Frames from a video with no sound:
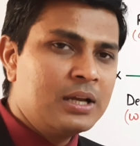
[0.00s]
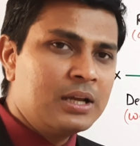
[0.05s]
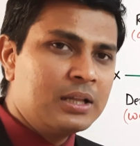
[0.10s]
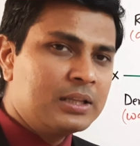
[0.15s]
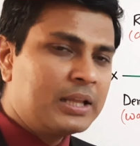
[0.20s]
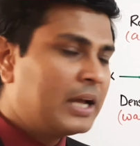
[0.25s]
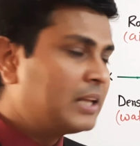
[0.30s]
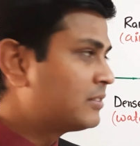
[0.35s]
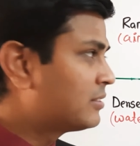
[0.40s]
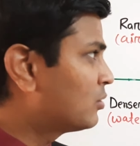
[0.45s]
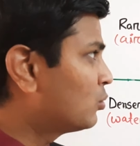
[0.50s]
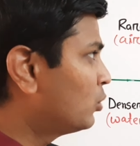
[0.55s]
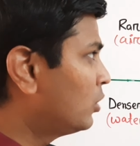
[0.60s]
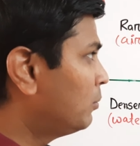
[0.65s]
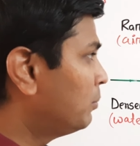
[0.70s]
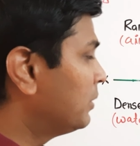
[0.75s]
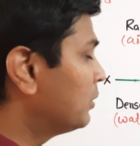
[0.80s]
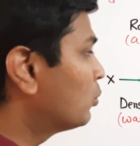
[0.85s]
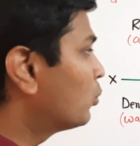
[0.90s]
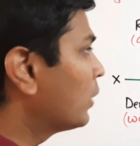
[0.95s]
the answer will
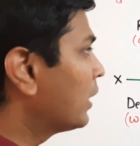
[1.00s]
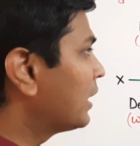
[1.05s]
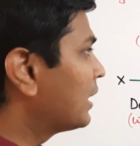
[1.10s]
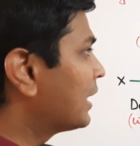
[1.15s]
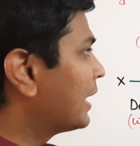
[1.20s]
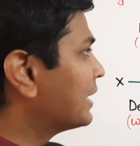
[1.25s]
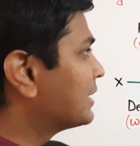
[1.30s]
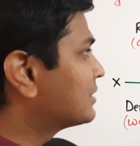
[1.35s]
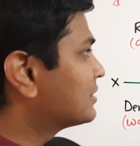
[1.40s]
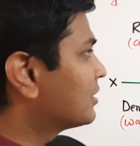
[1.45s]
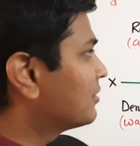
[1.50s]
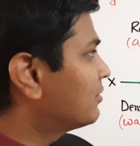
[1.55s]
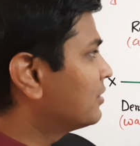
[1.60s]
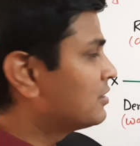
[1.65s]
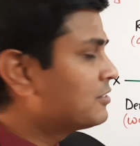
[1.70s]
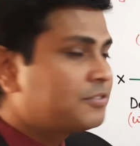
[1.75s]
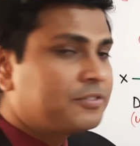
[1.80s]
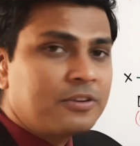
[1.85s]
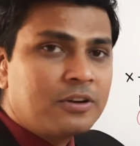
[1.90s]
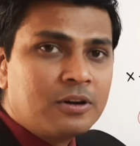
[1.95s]
be when light
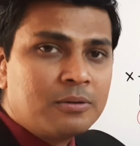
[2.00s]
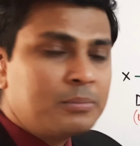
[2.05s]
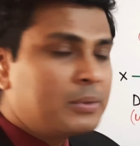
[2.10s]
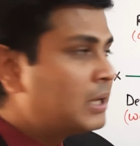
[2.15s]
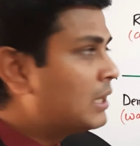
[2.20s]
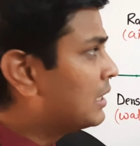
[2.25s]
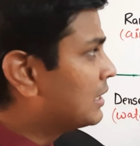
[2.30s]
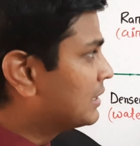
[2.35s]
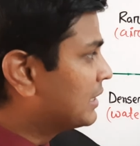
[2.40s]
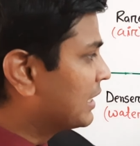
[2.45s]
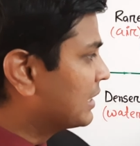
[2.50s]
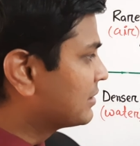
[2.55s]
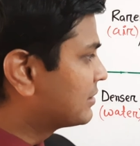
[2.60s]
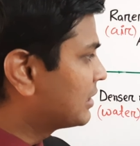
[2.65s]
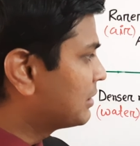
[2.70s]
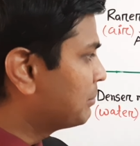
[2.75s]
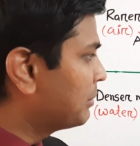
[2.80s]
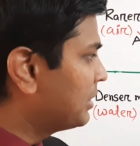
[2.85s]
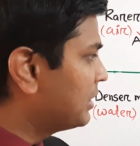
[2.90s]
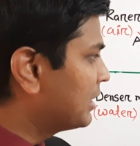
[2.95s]
travels from
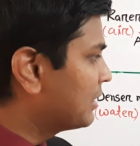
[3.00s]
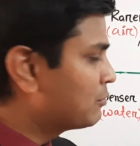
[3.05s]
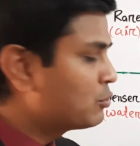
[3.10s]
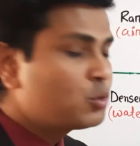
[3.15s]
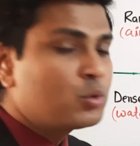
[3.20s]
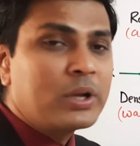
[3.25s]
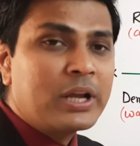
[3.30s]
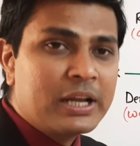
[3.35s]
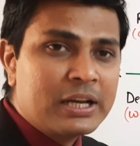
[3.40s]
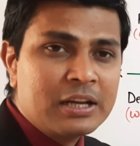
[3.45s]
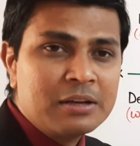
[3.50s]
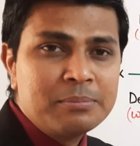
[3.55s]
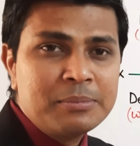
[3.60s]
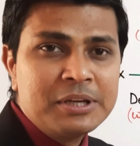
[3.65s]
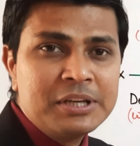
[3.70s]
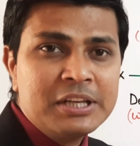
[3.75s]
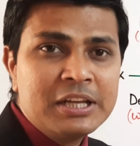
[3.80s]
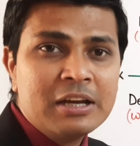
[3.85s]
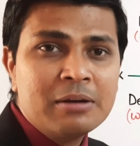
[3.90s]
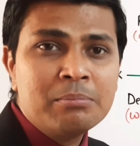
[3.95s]
denser medium to rarer
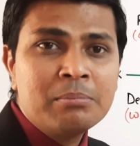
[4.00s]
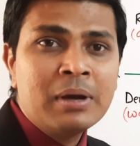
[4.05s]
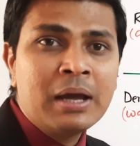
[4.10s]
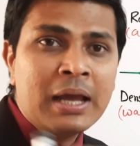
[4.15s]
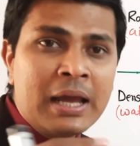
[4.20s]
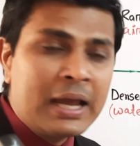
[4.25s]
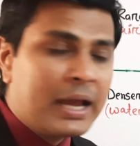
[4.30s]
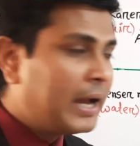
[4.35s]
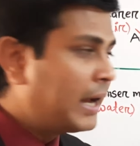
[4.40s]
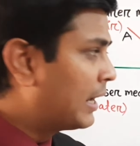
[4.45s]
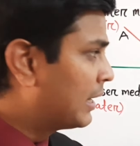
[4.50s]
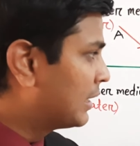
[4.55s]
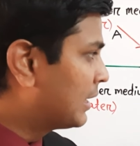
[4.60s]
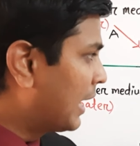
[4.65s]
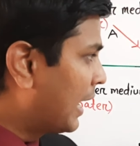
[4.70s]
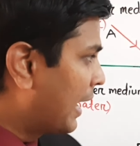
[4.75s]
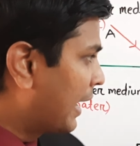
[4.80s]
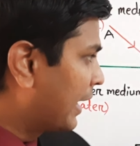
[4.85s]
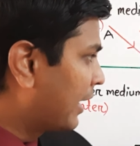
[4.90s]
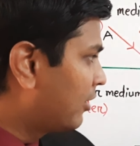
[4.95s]
medium and
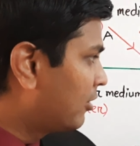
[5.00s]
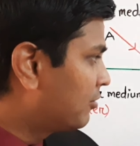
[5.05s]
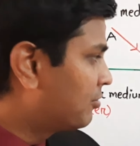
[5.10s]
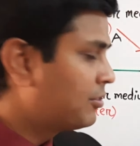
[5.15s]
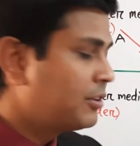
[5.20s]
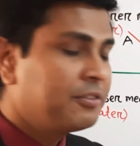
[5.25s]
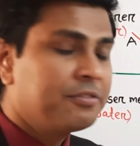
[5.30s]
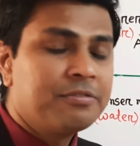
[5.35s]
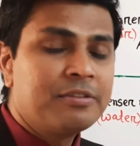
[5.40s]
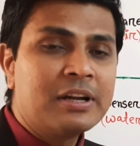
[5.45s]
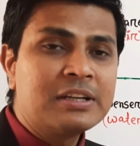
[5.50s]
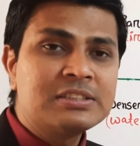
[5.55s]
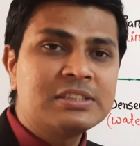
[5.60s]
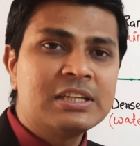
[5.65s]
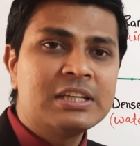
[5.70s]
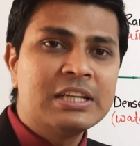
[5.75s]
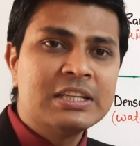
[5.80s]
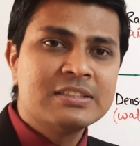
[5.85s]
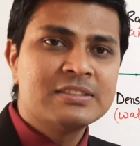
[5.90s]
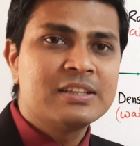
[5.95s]
angle of
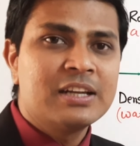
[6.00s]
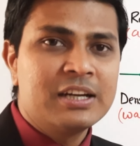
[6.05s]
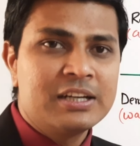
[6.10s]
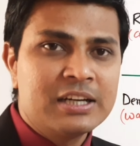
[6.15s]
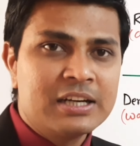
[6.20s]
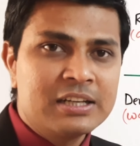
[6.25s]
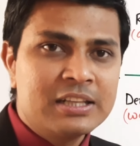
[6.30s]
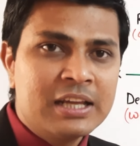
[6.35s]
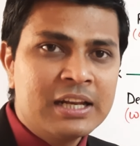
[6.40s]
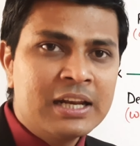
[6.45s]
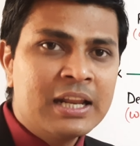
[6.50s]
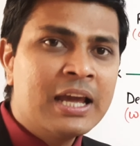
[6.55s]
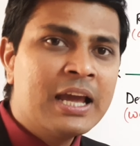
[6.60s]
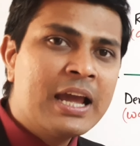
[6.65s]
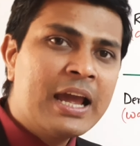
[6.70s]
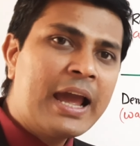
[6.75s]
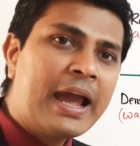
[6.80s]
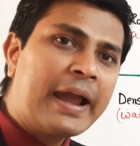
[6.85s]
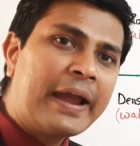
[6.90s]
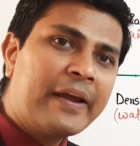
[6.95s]
refraction is greater than
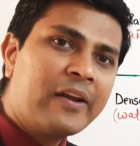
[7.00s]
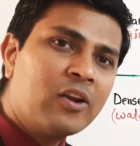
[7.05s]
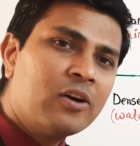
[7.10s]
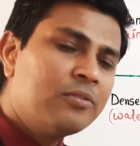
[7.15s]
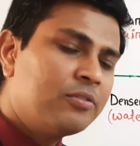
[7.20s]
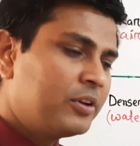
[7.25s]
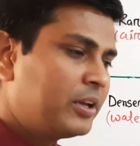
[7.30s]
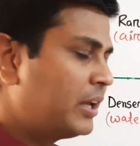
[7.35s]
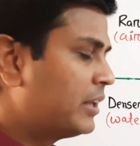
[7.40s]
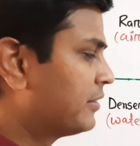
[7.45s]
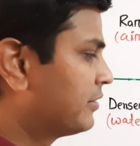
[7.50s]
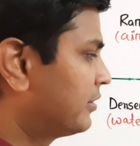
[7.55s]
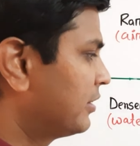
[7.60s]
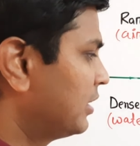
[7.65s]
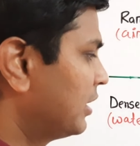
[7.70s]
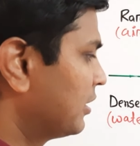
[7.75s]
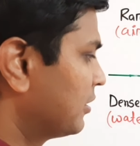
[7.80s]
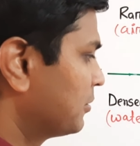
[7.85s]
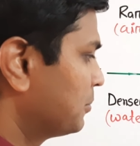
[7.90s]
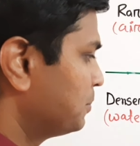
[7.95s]
angle of
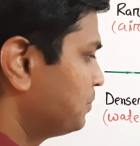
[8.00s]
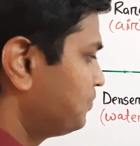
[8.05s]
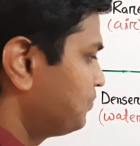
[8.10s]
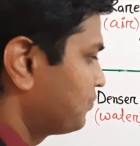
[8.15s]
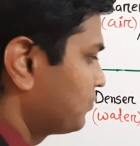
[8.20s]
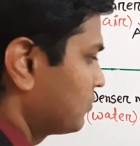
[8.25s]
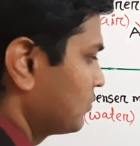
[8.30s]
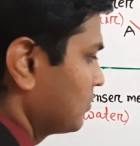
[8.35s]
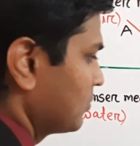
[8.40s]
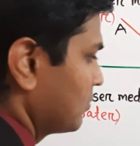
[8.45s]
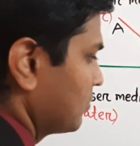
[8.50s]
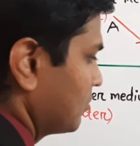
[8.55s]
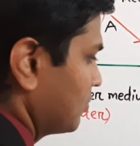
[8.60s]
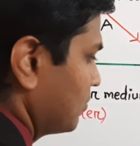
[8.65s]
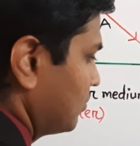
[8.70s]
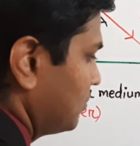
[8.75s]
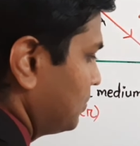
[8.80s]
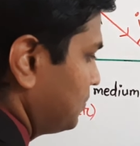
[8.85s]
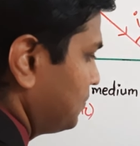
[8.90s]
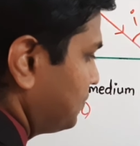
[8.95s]
incident.
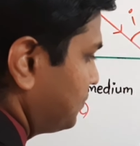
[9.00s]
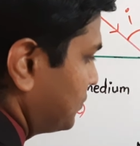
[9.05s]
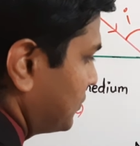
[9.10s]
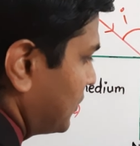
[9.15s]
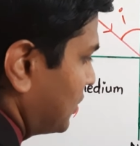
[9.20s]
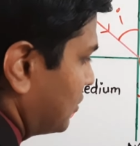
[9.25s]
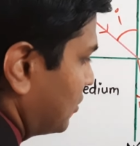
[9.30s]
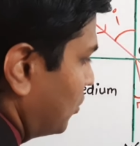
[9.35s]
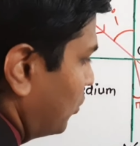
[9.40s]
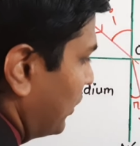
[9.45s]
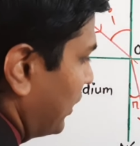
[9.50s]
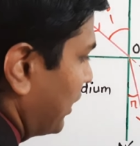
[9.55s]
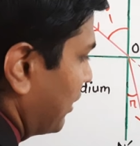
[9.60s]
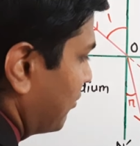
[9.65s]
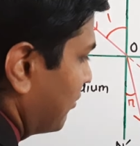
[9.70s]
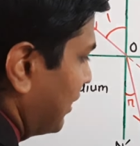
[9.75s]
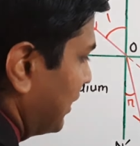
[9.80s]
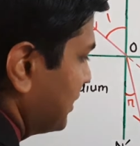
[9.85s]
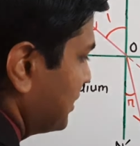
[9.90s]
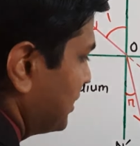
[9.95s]
So we
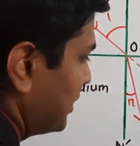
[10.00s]
can write